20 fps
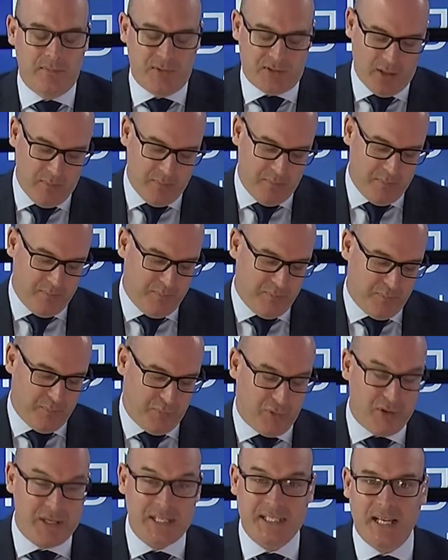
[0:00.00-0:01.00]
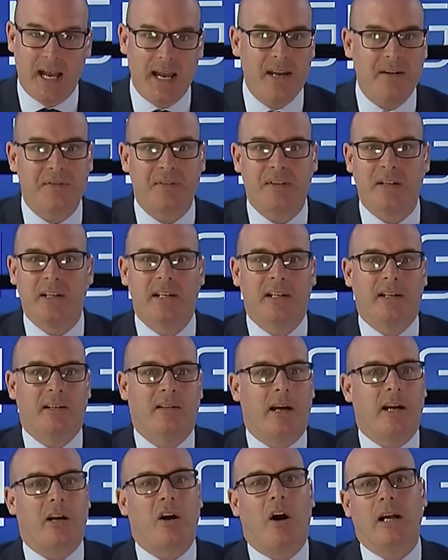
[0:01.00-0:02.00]
So pre-saved,
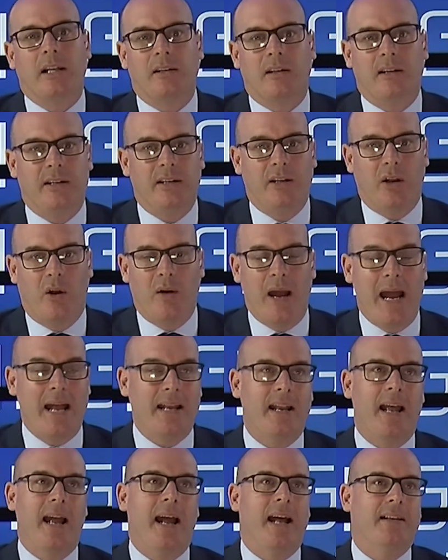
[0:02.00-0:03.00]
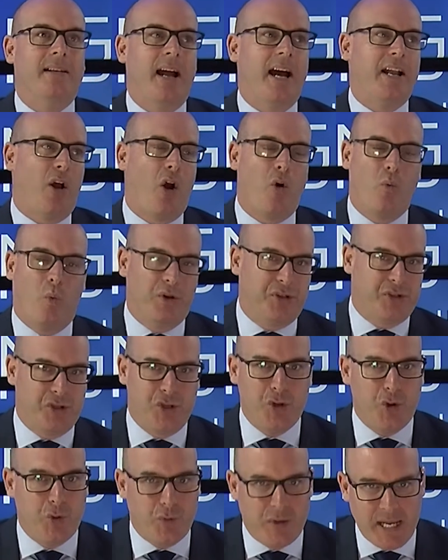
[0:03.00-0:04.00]
like I, you know, and and and I wasn't
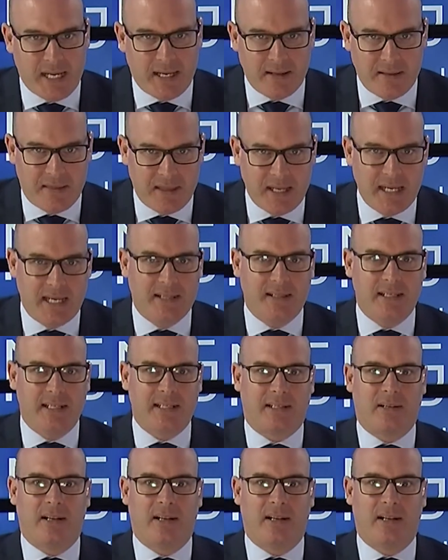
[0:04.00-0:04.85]
unique in thinking this.